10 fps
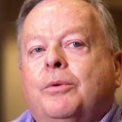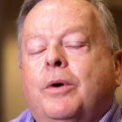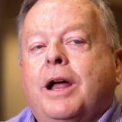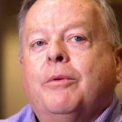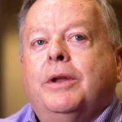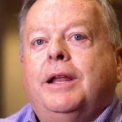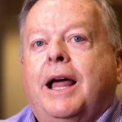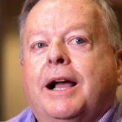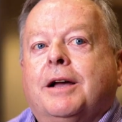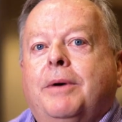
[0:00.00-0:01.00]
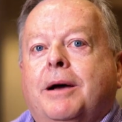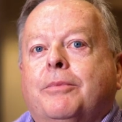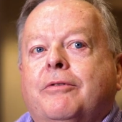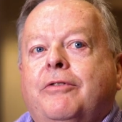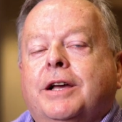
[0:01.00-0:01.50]
What I really like about
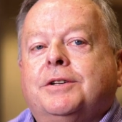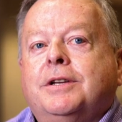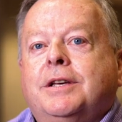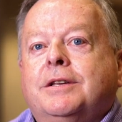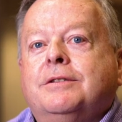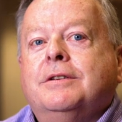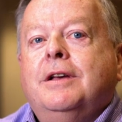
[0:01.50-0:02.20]
Perfection is